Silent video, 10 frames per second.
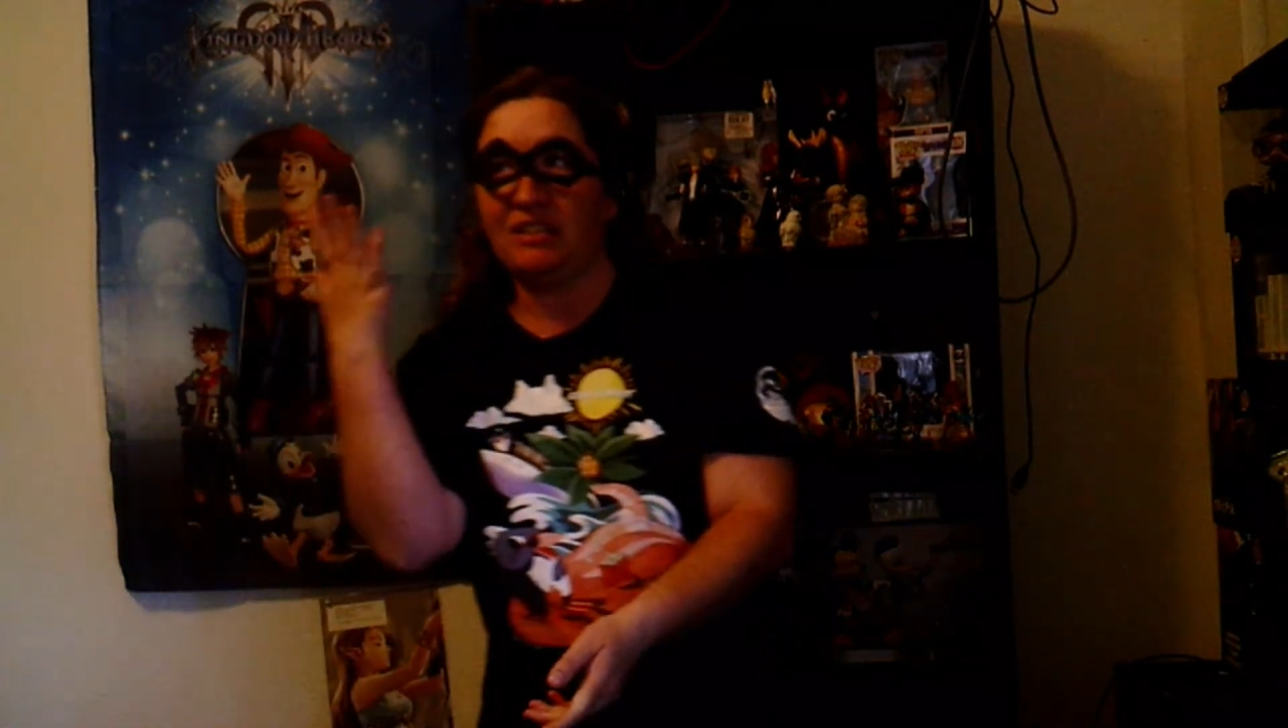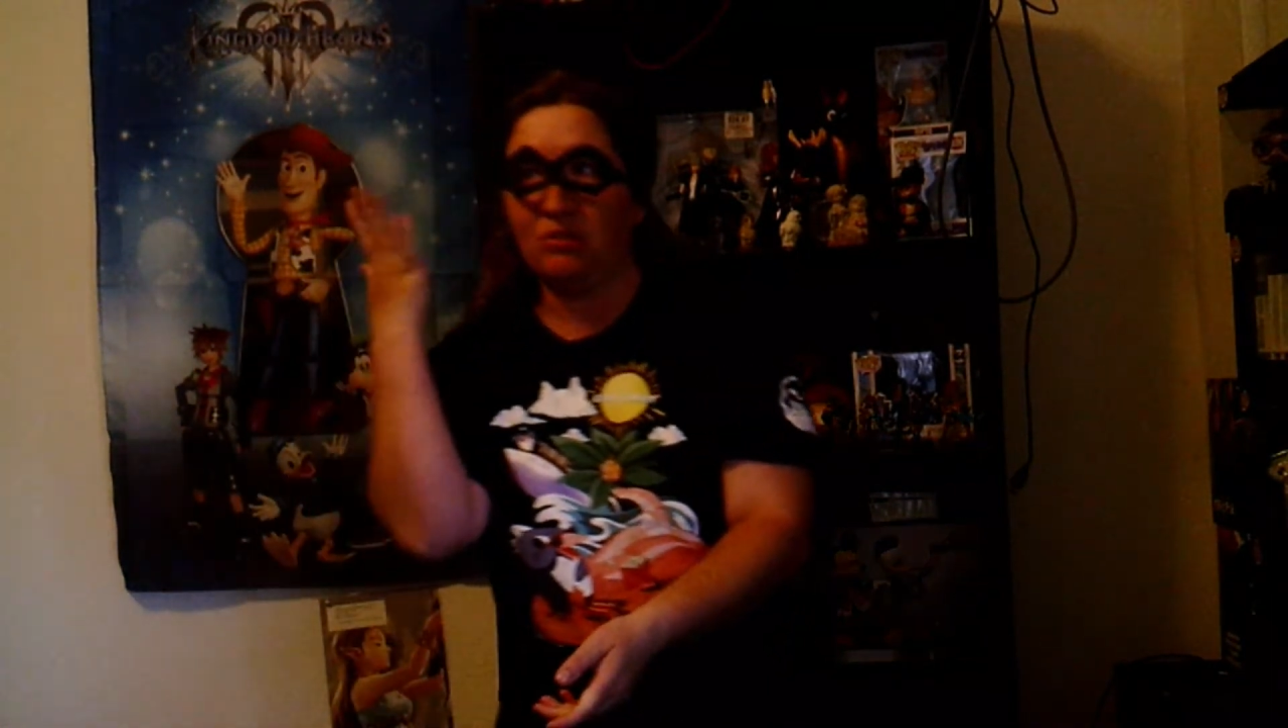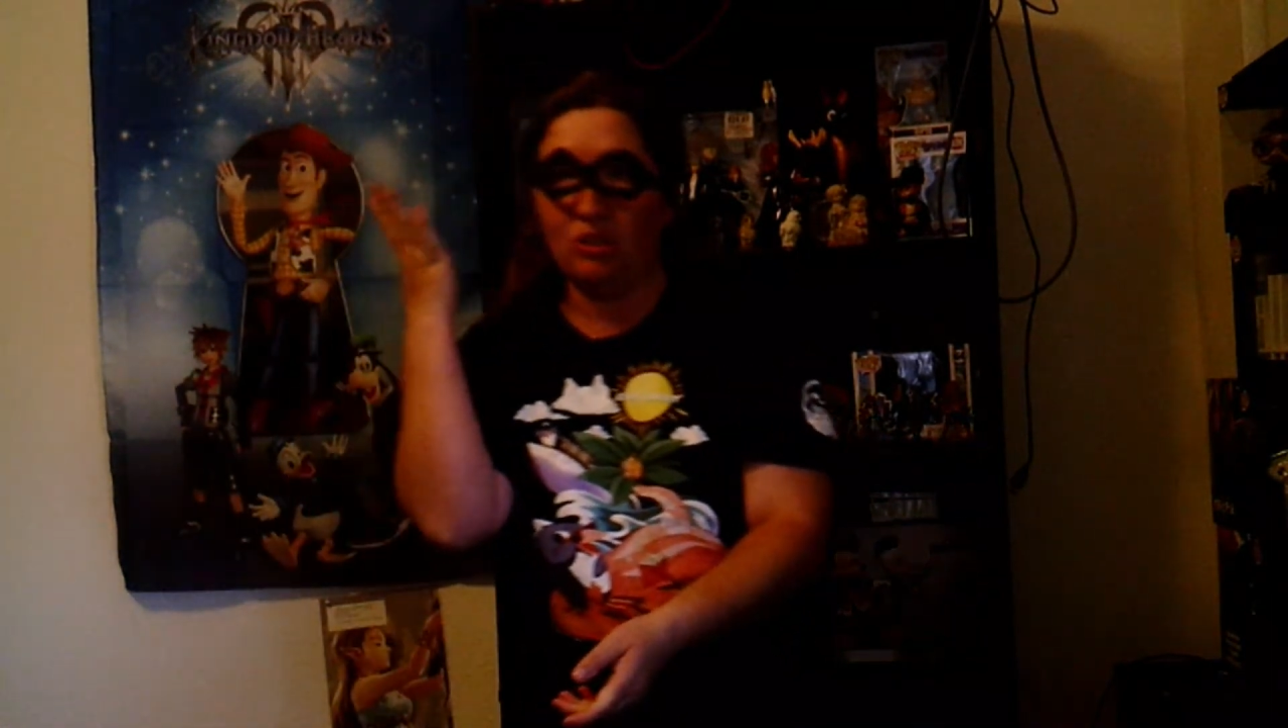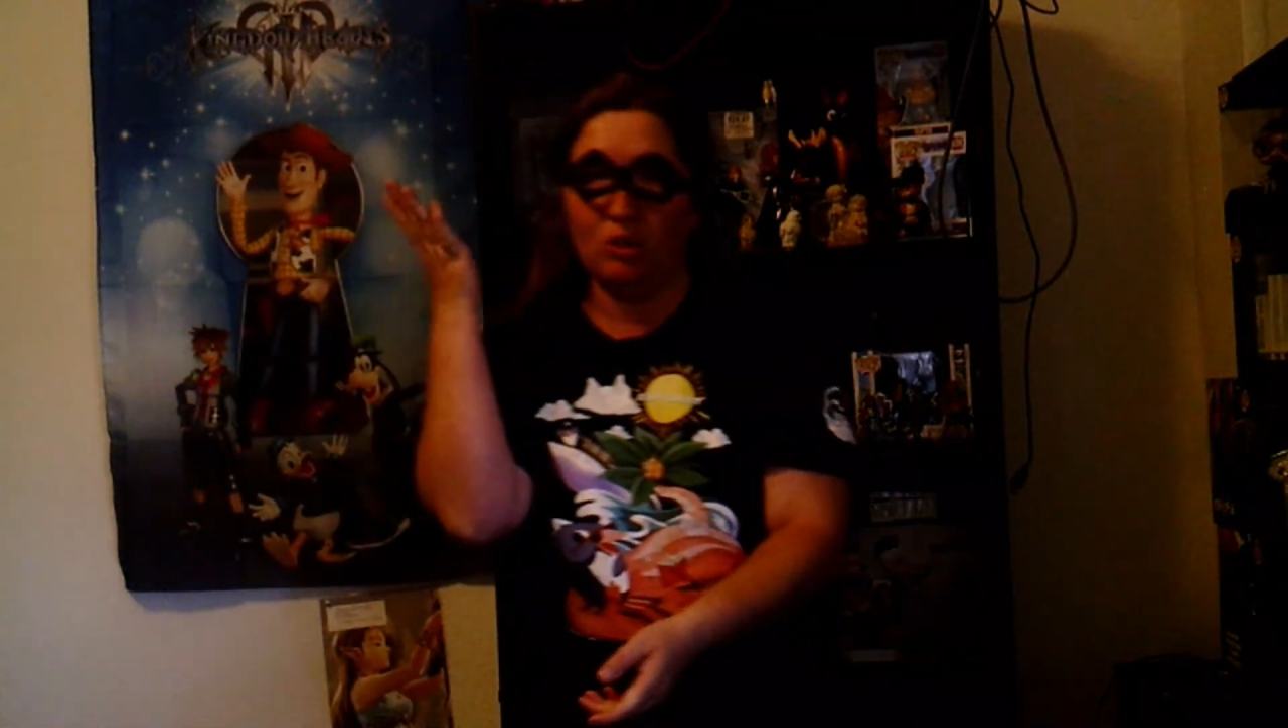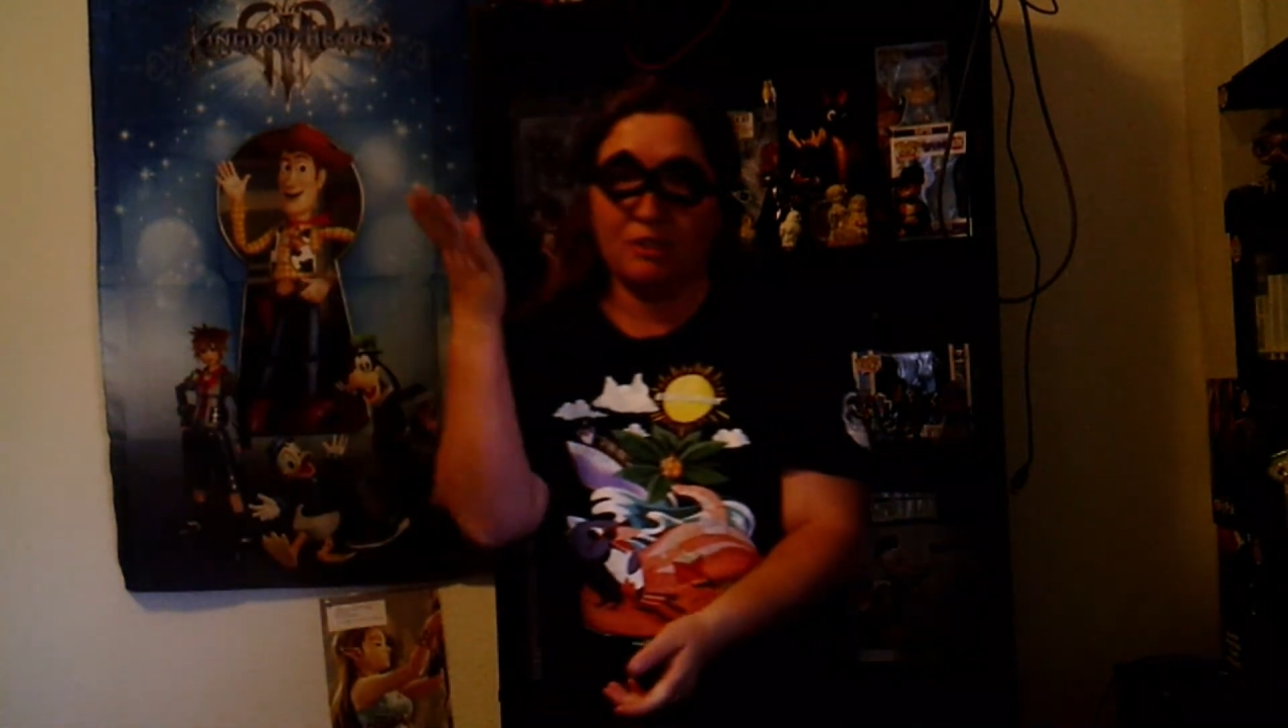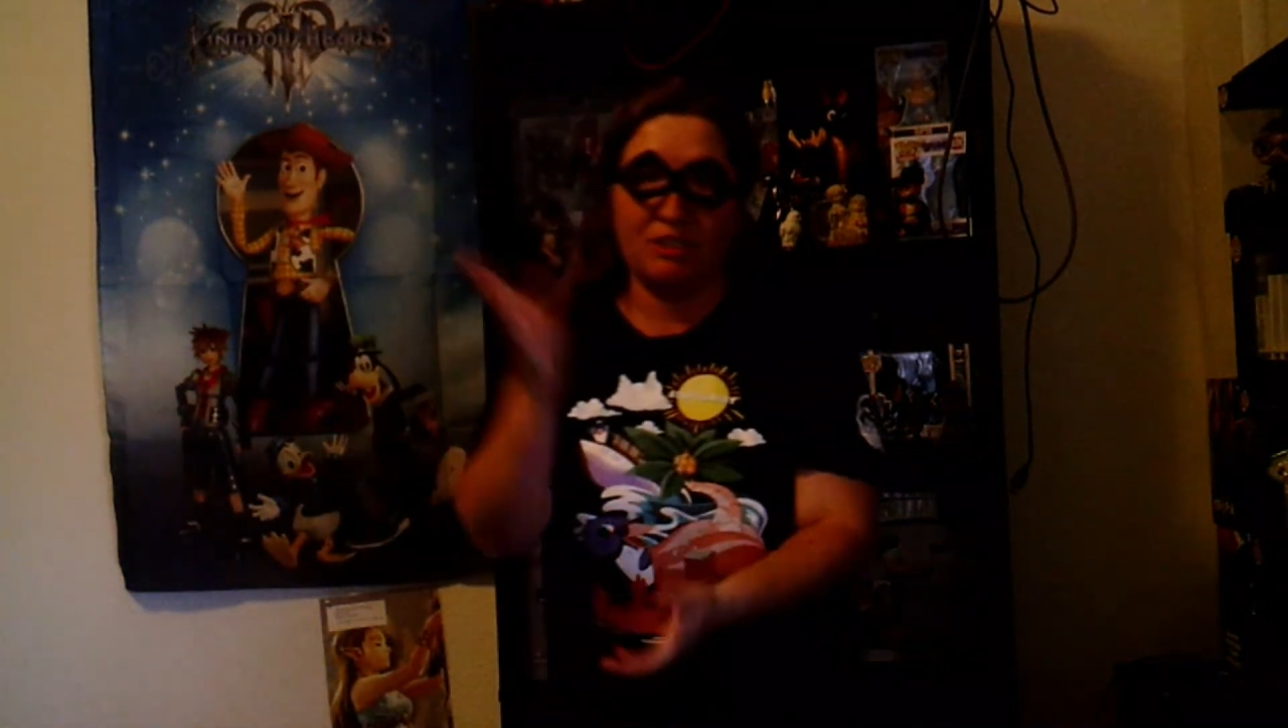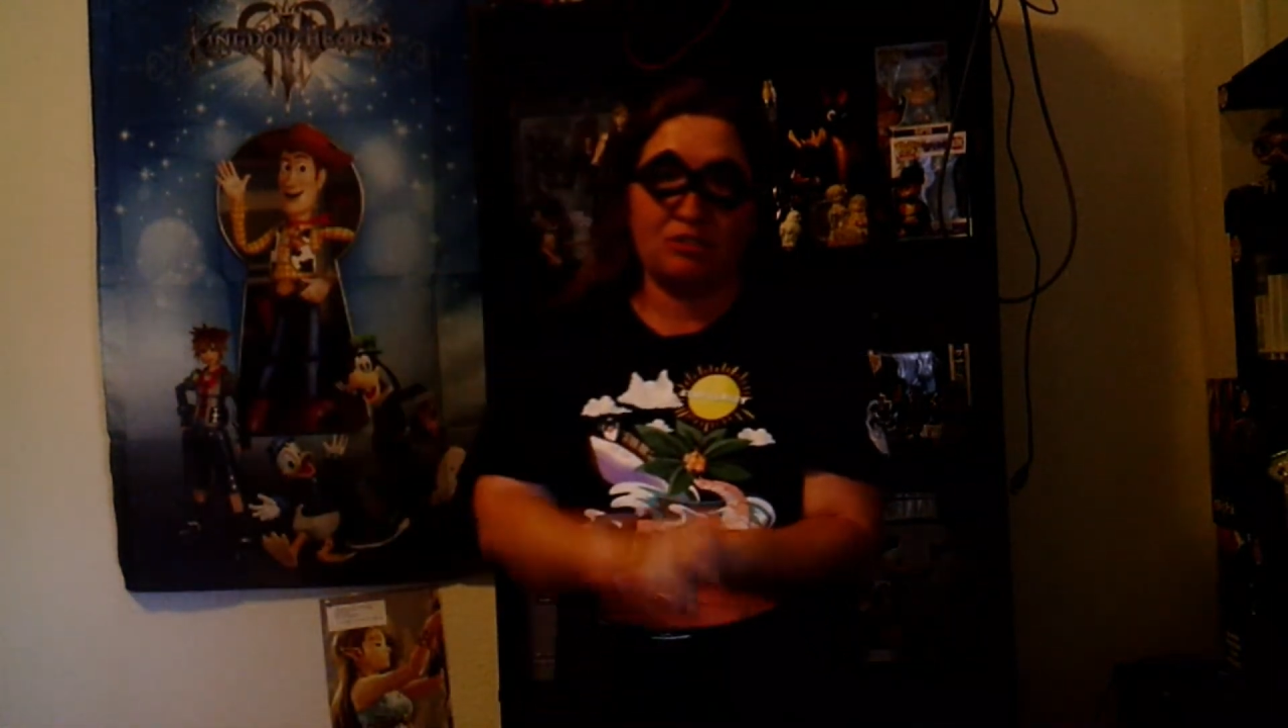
Lois to